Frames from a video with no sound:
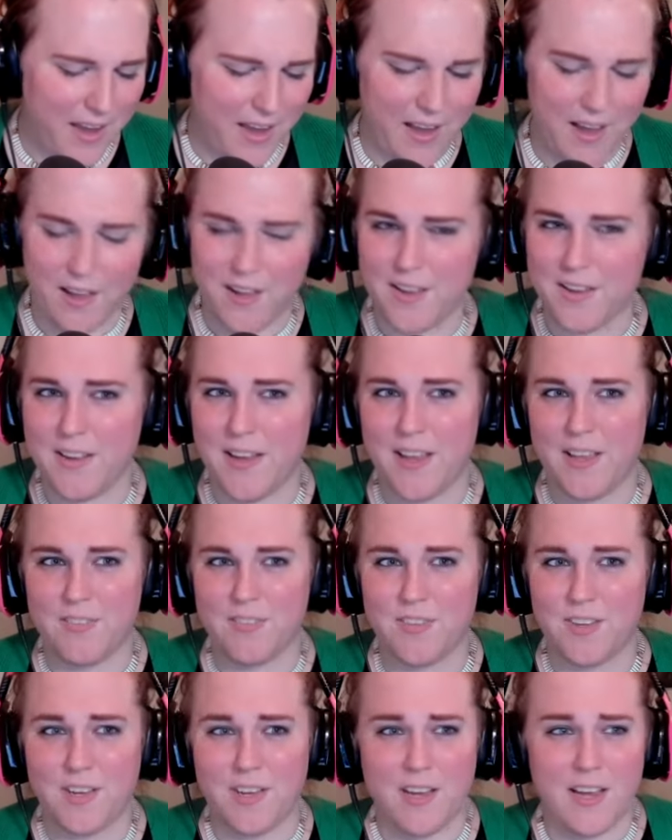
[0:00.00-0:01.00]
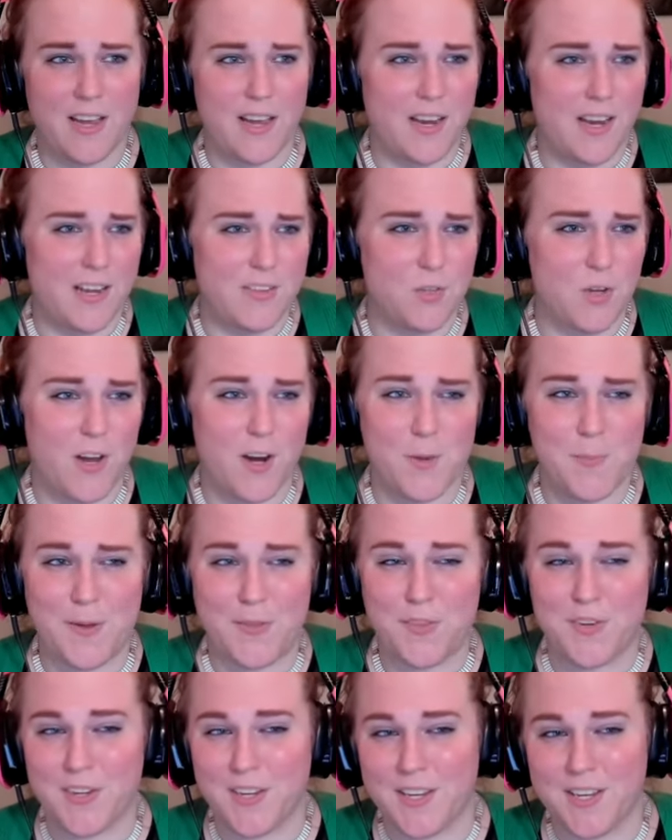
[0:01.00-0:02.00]
uh, and uh, I, I, talk
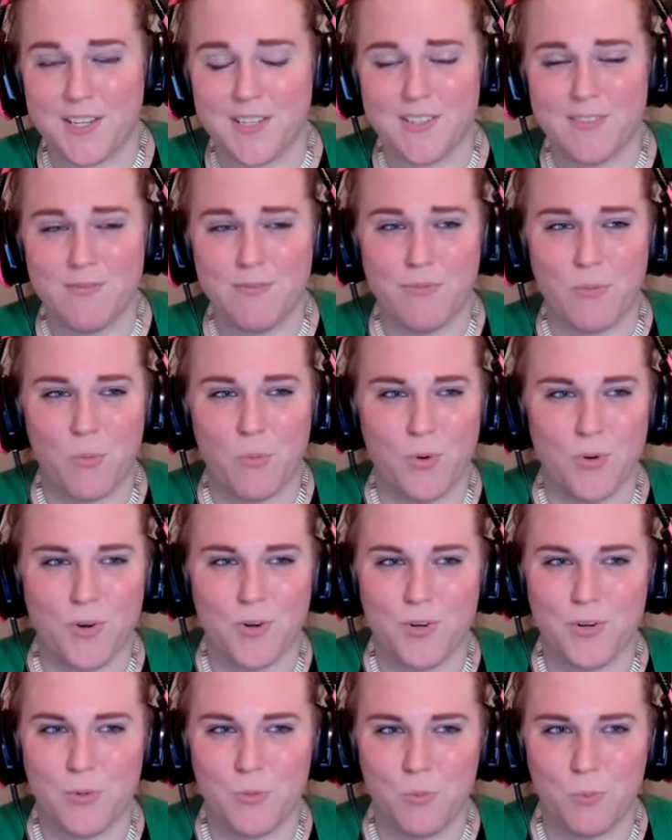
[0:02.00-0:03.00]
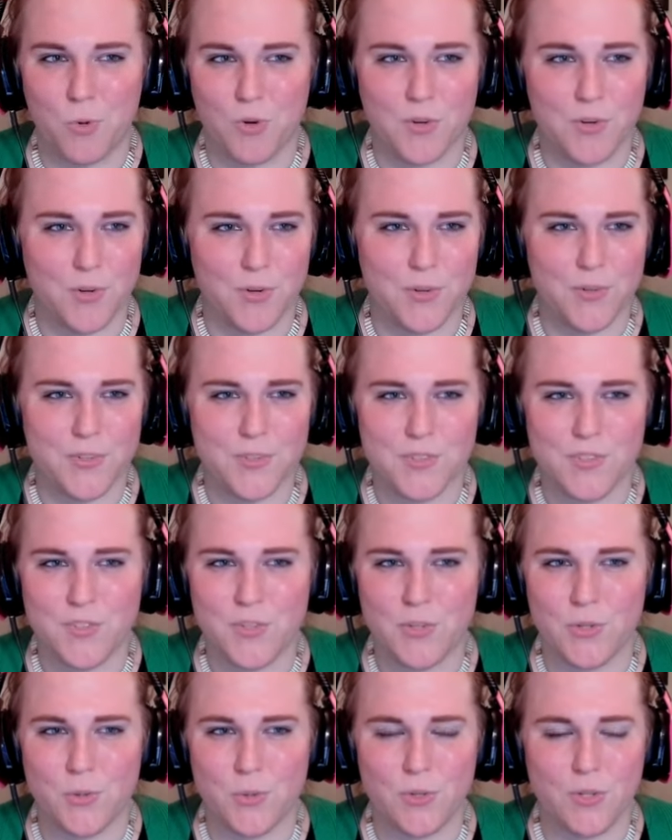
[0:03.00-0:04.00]
about the need for
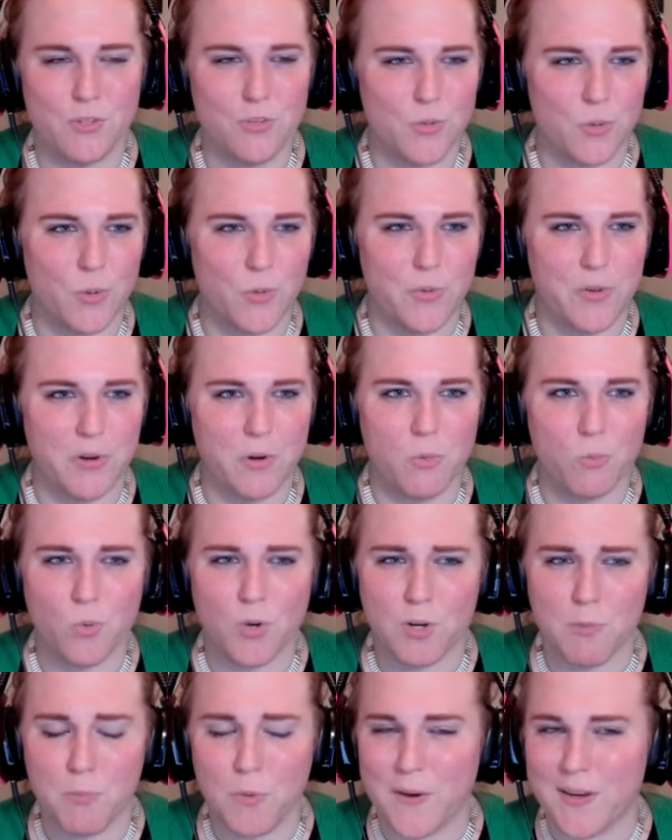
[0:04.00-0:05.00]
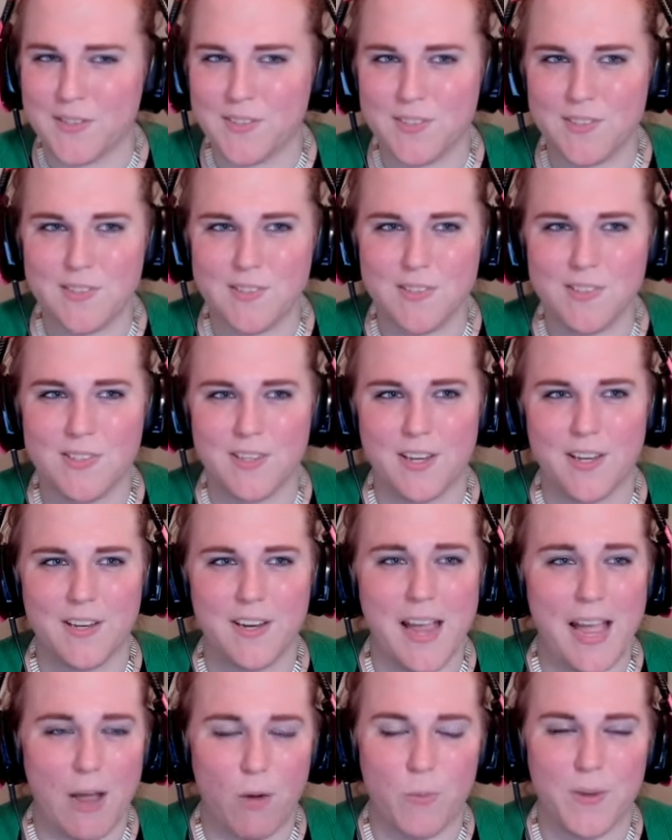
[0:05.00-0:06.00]
workers to control their own workplaces
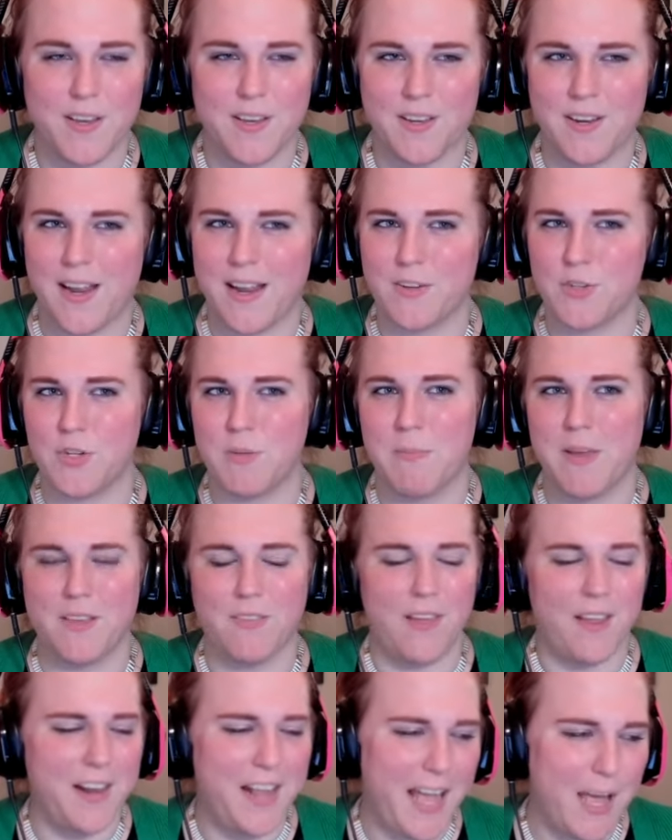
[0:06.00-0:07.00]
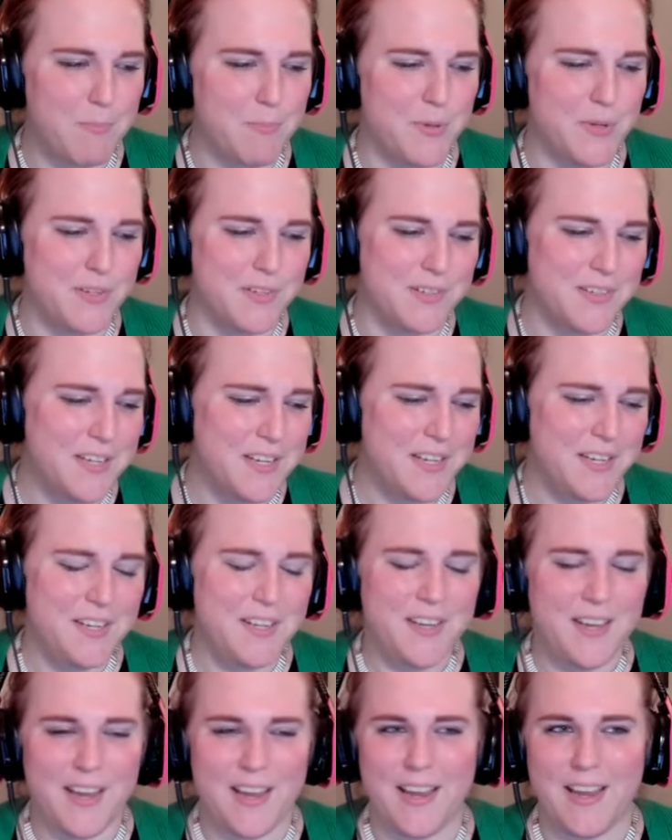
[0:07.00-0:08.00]
and how we can actually make that happen
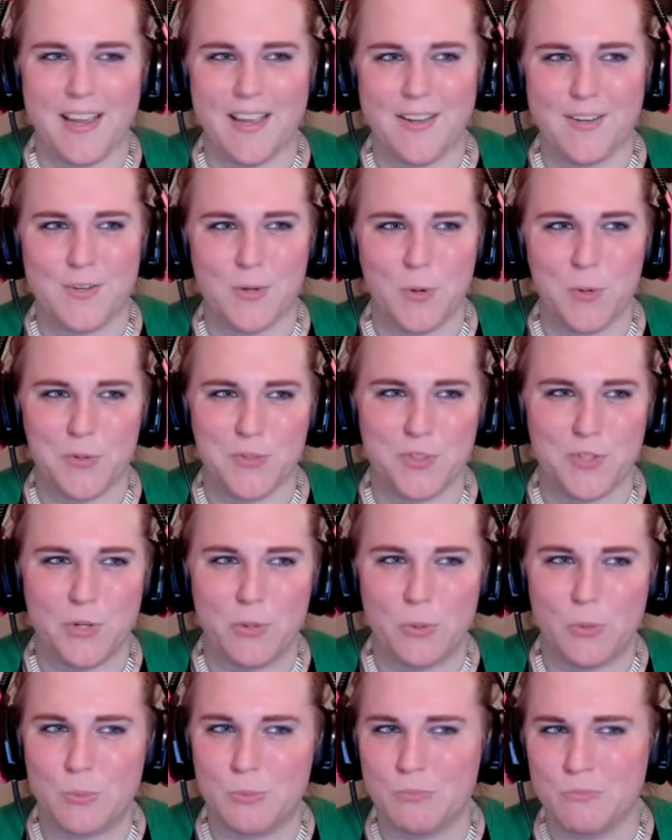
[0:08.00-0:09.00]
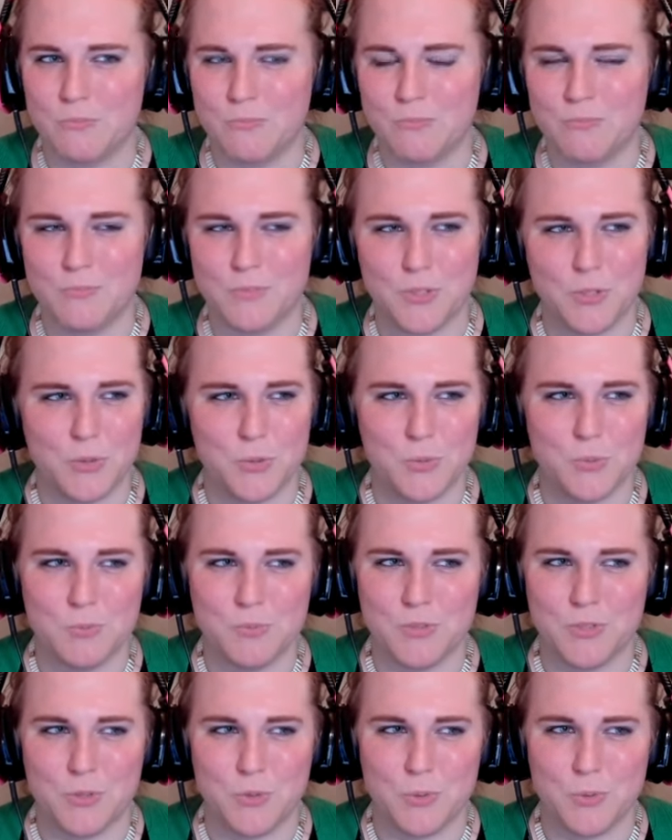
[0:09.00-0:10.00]
and also
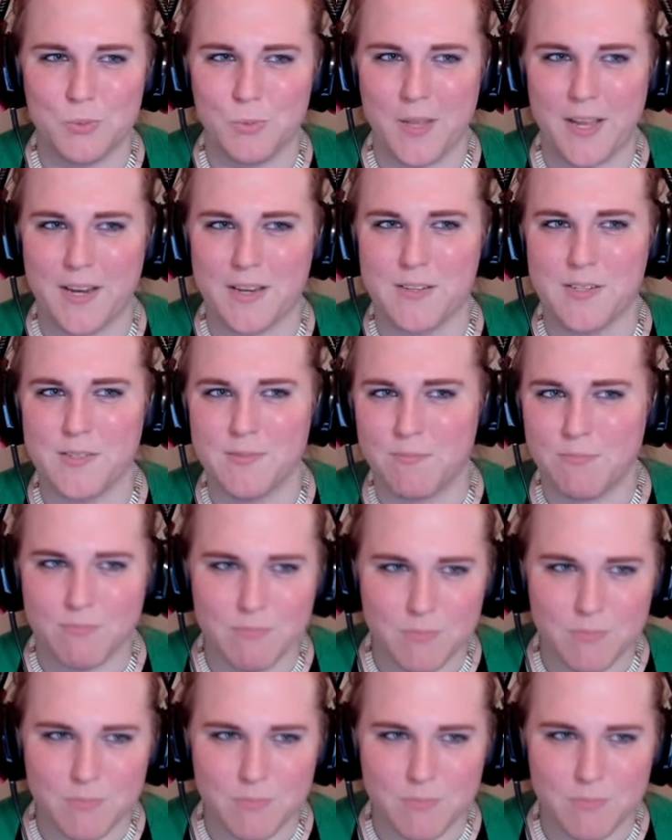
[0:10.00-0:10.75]
do do like